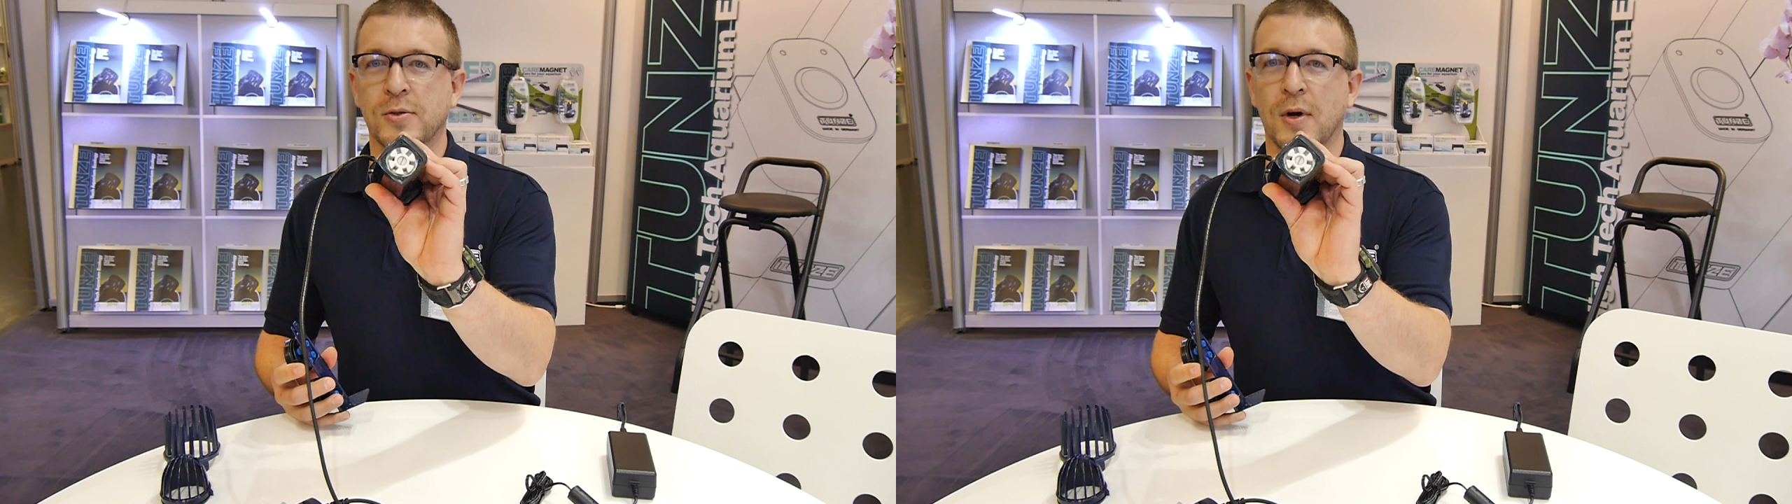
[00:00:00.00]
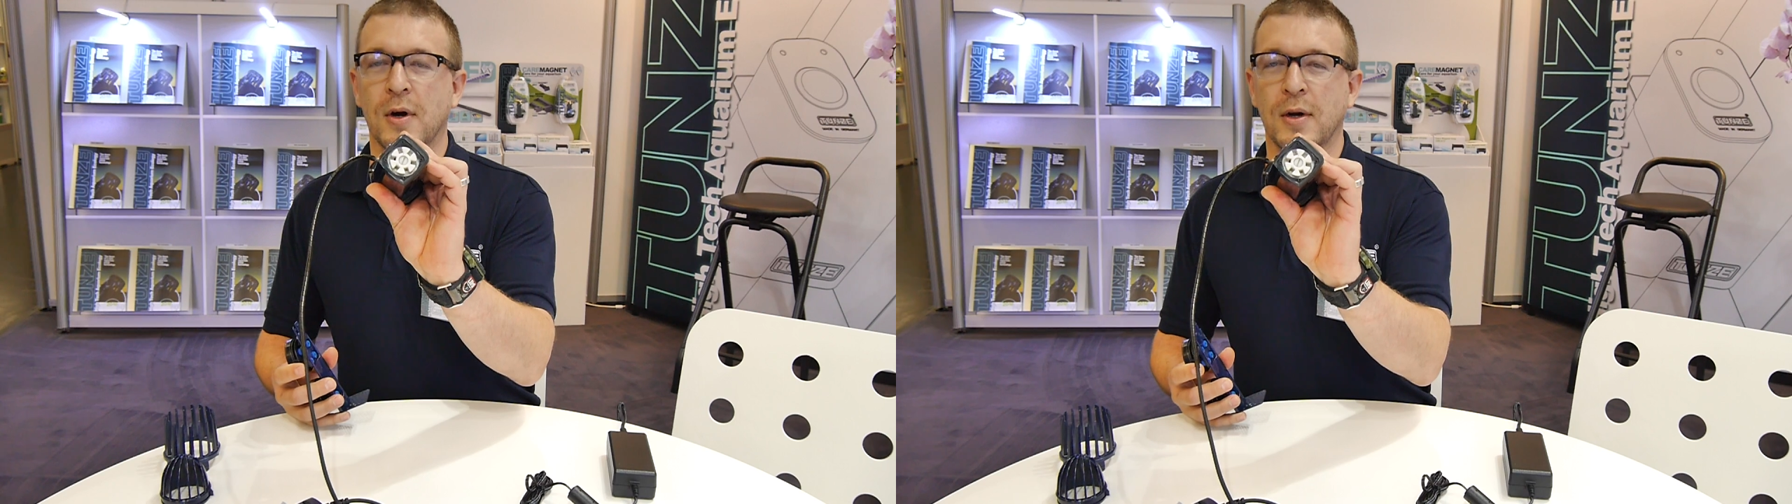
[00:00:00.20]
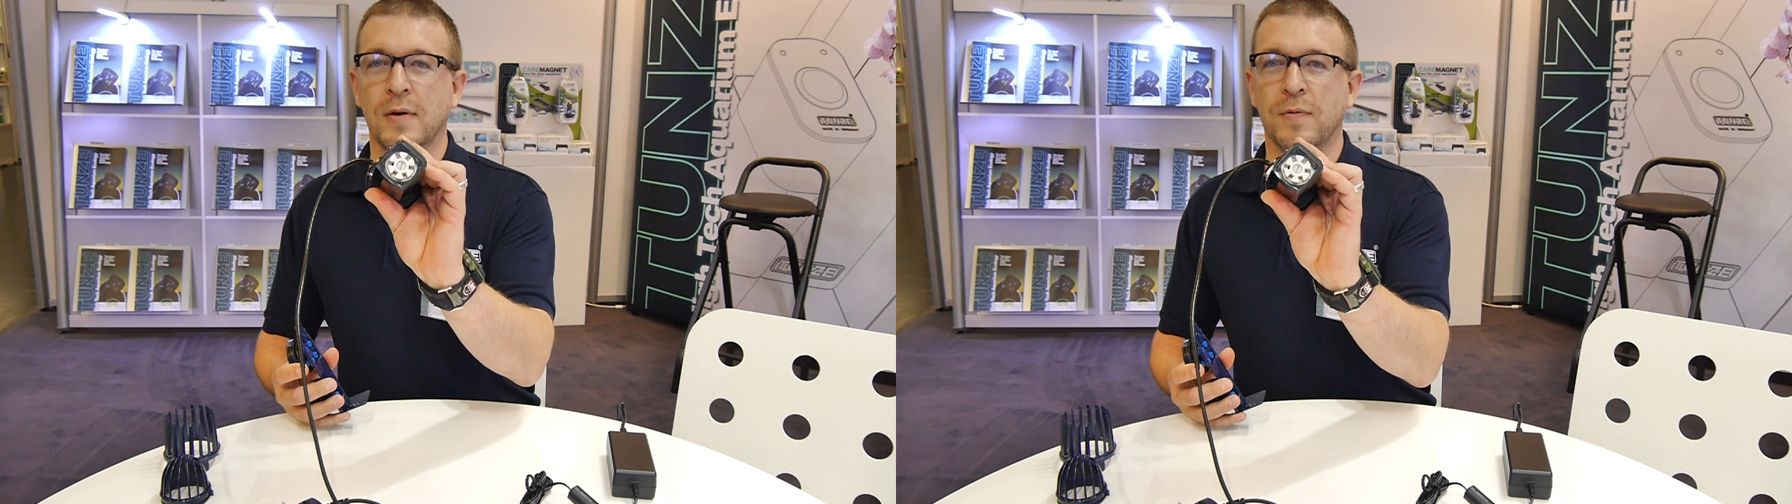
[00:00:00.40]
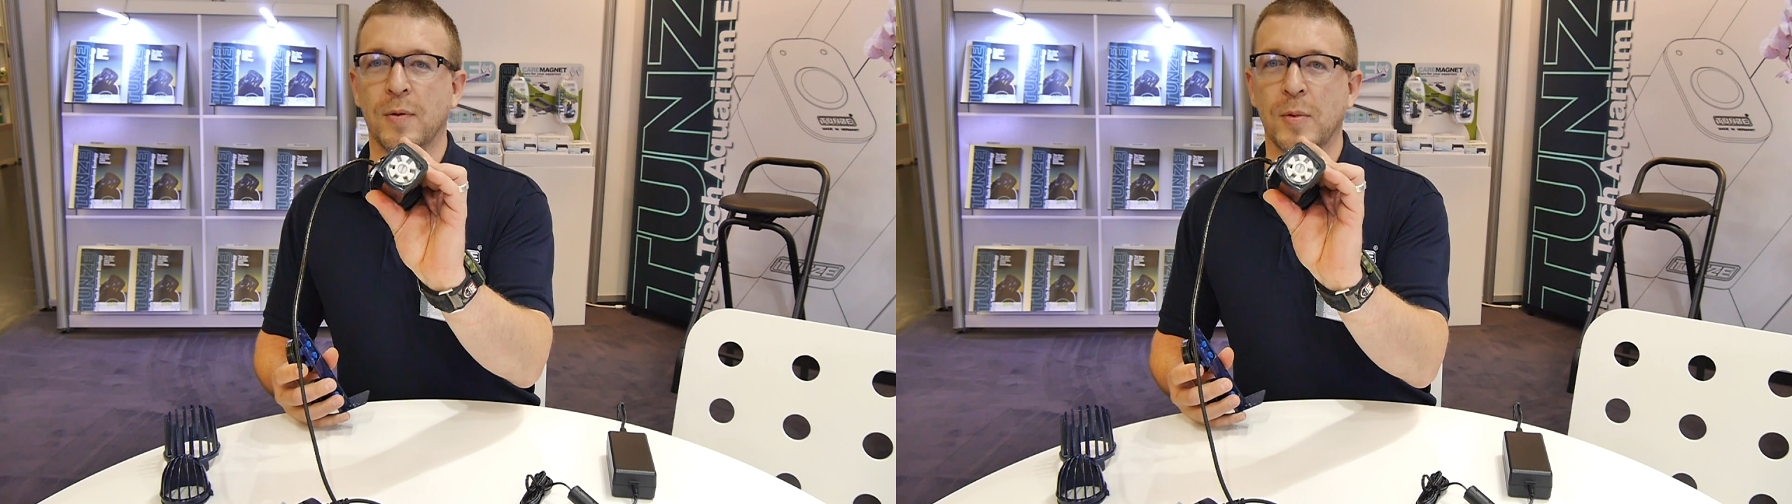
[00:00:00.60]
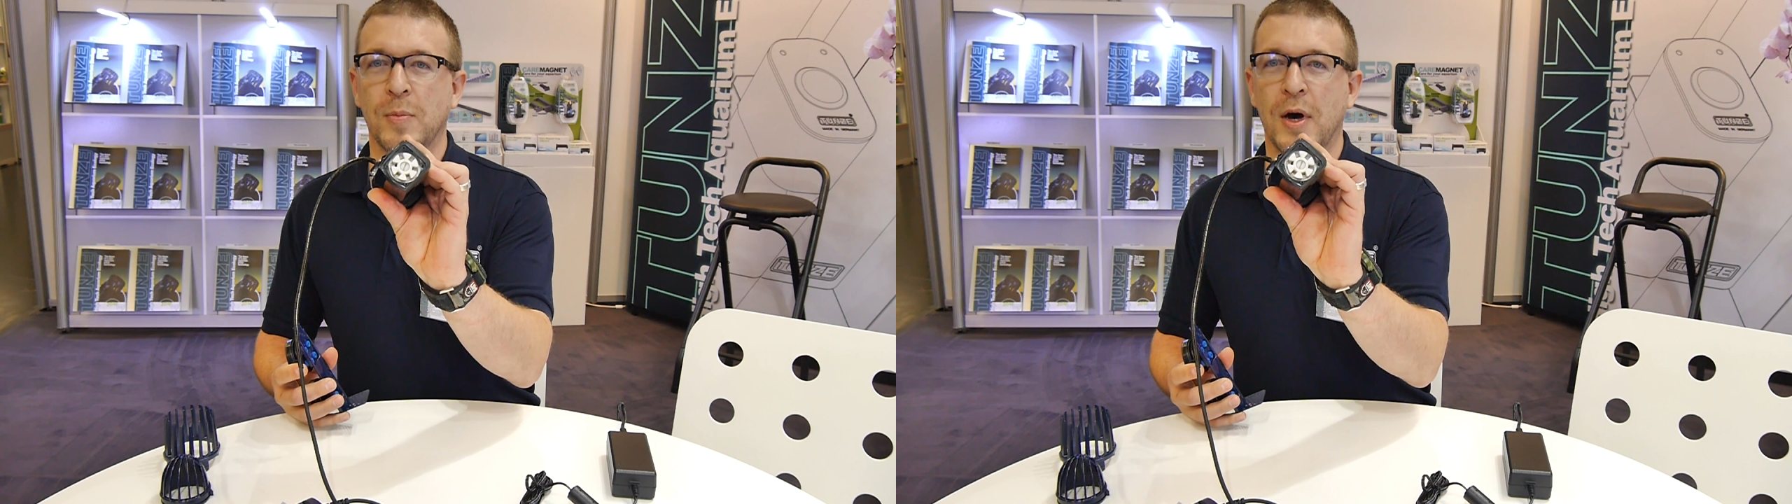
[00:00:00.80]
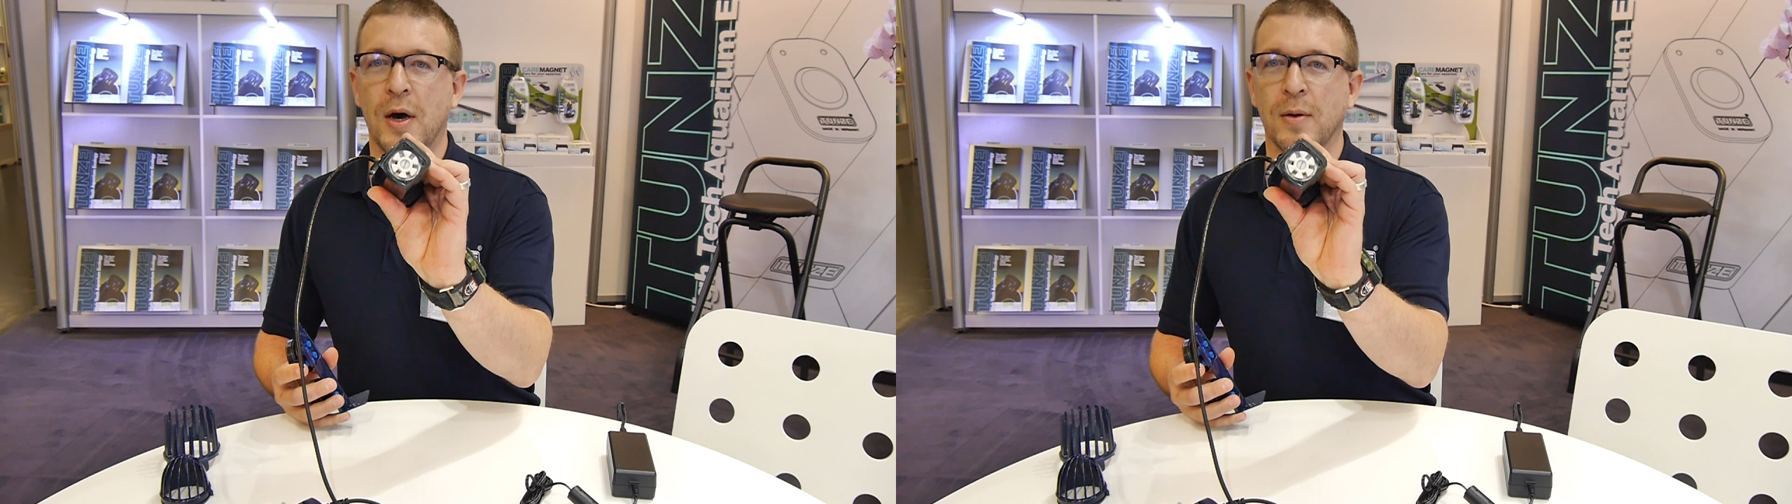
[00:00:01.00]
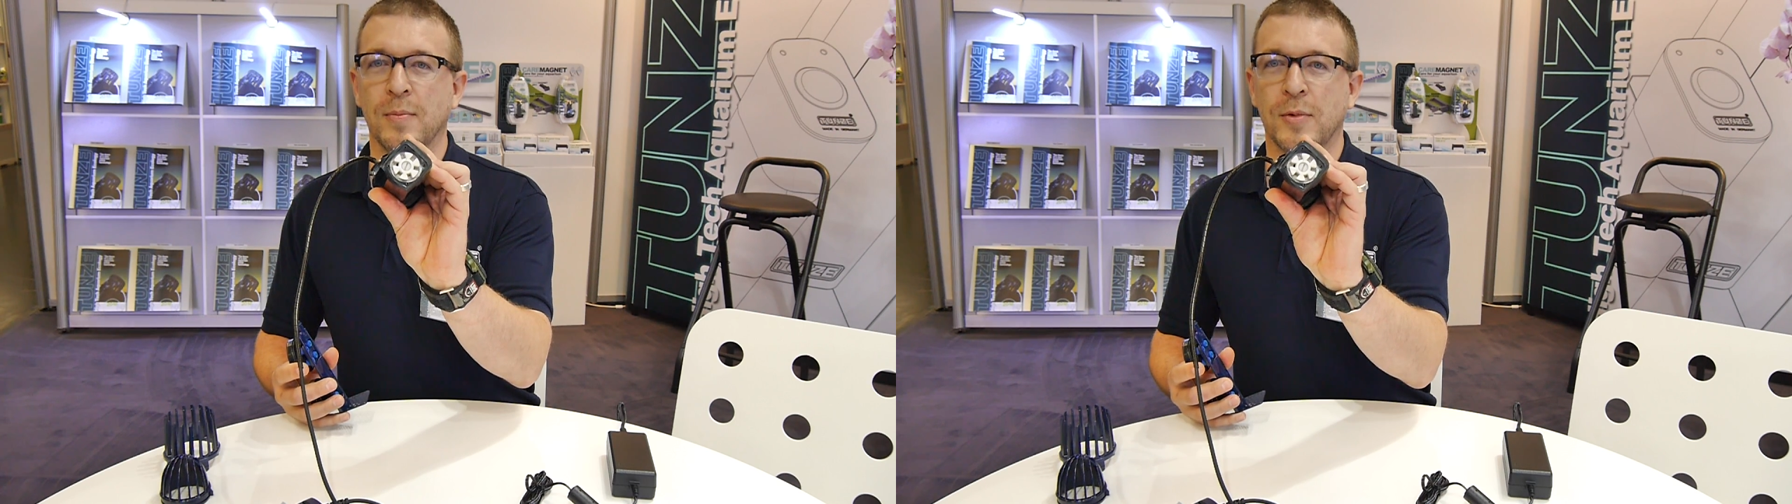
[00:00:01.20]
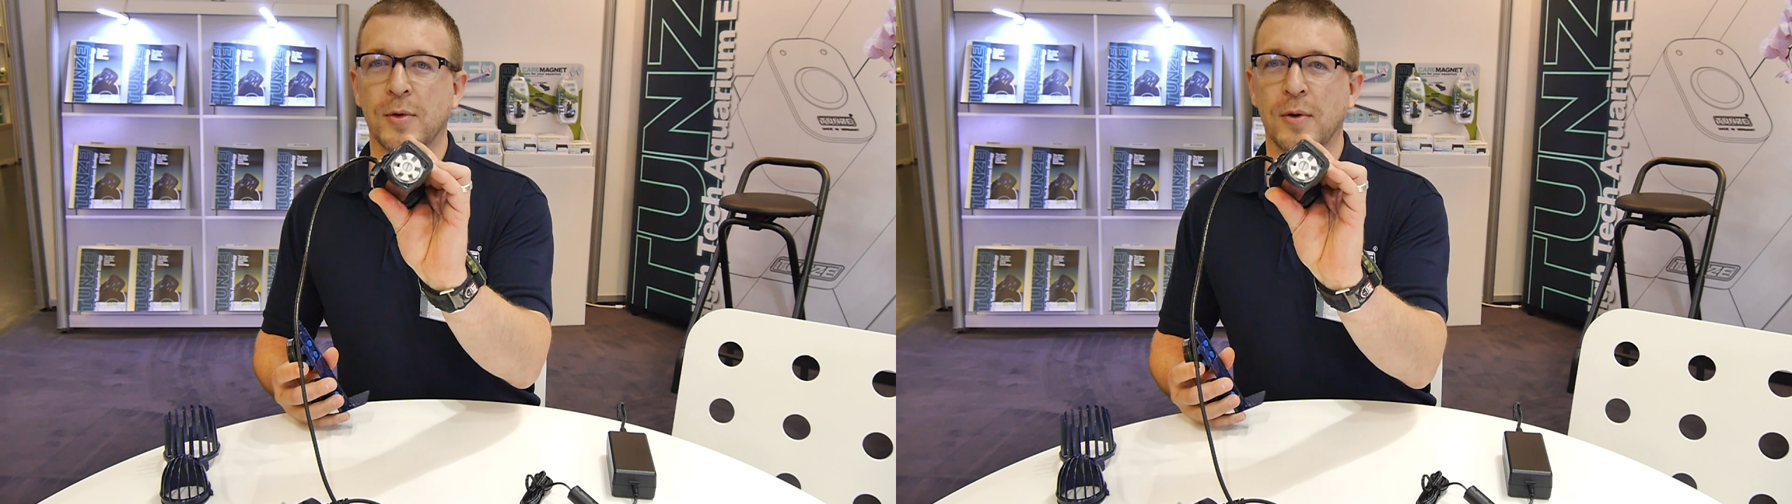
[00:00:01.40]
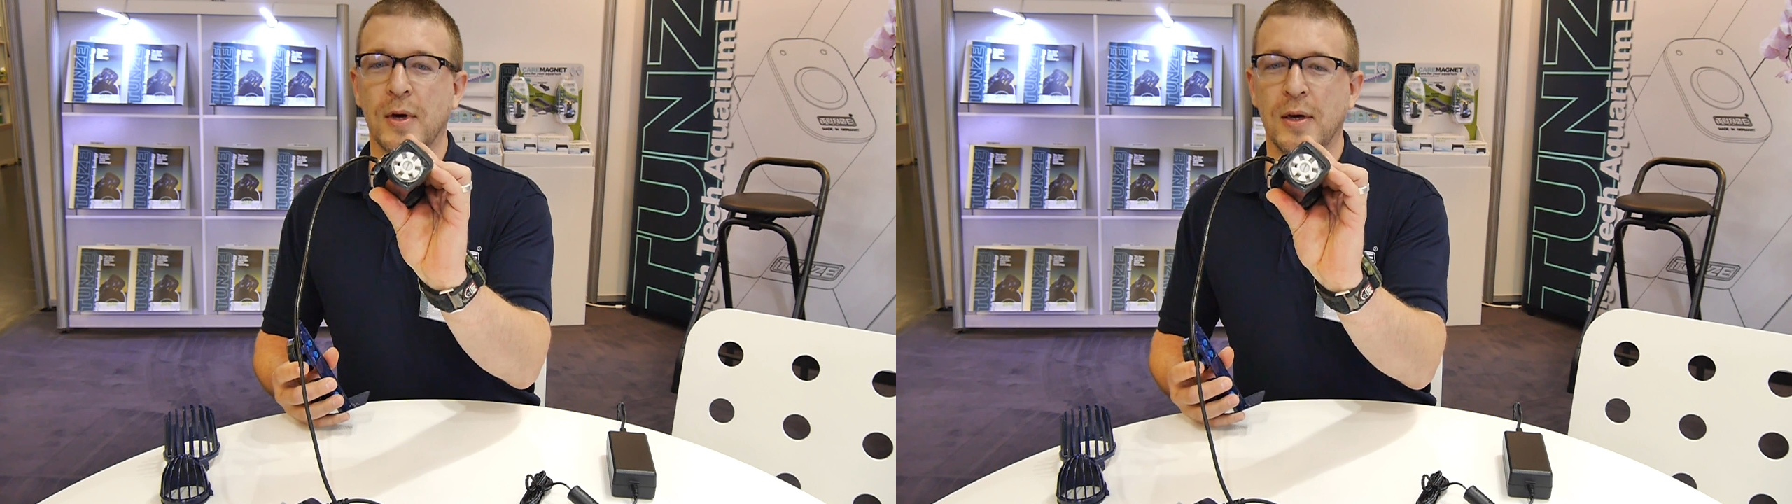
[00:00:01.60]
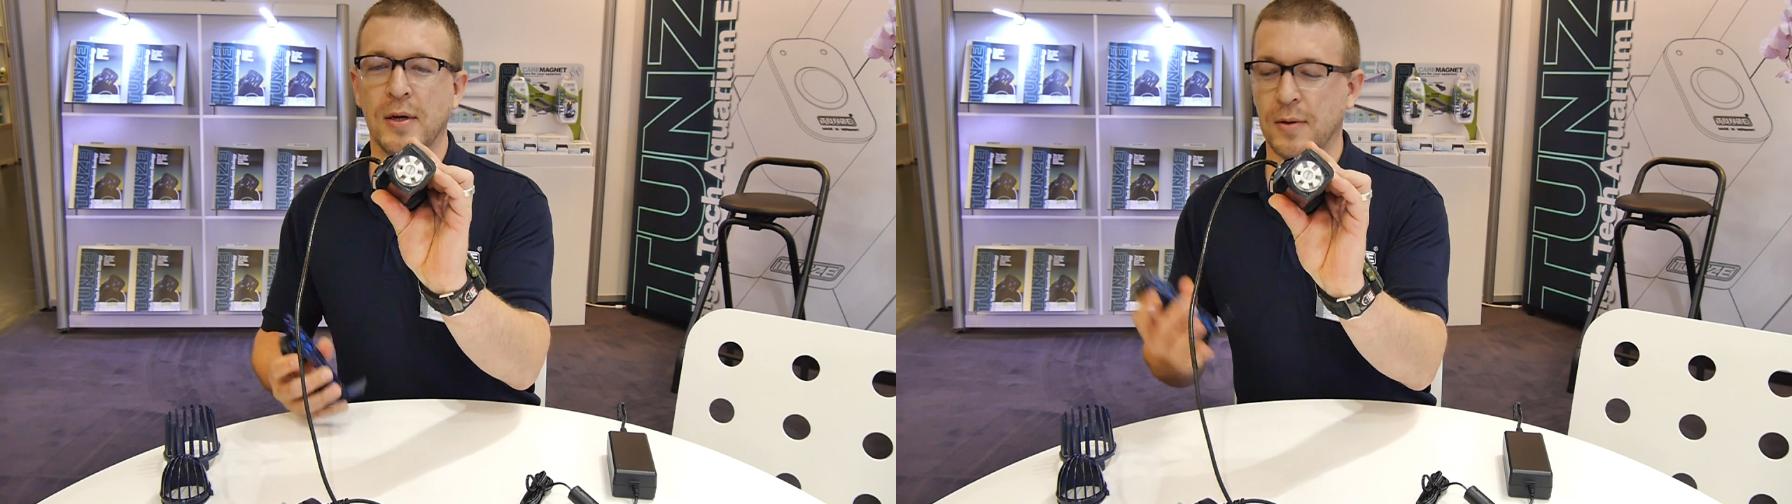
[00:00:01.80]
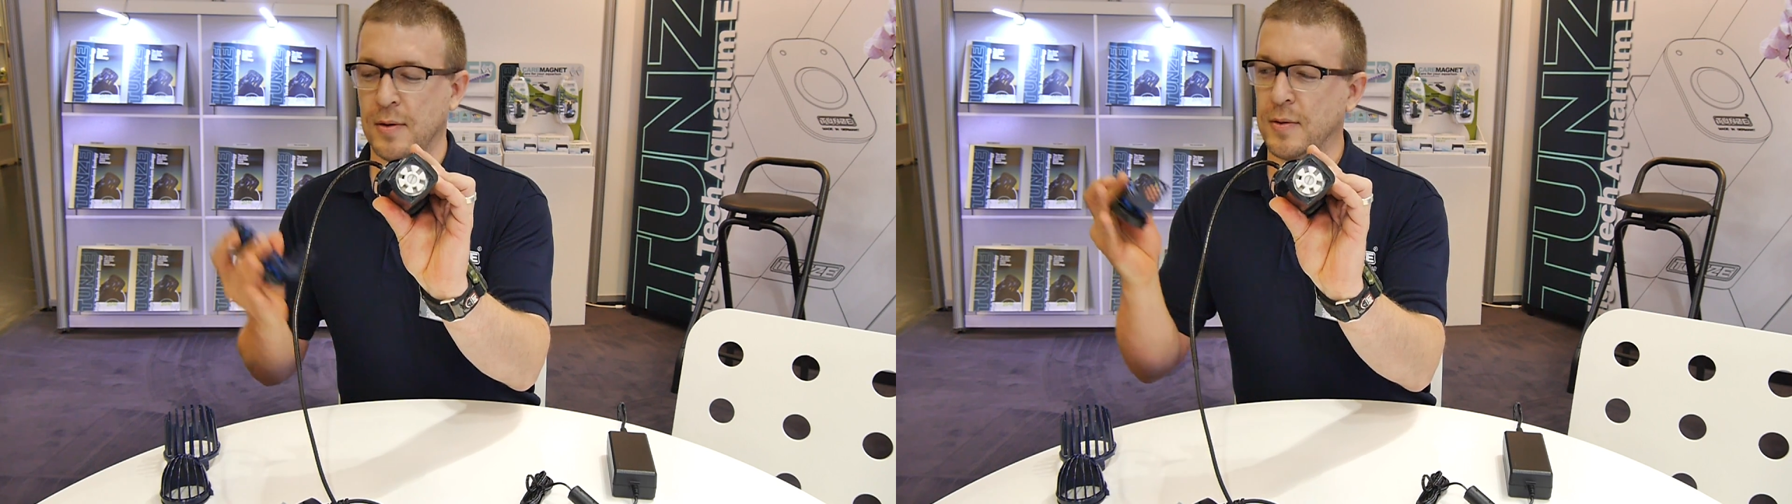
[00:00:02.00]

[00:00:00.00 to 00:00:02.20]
drawn in from the bottom through a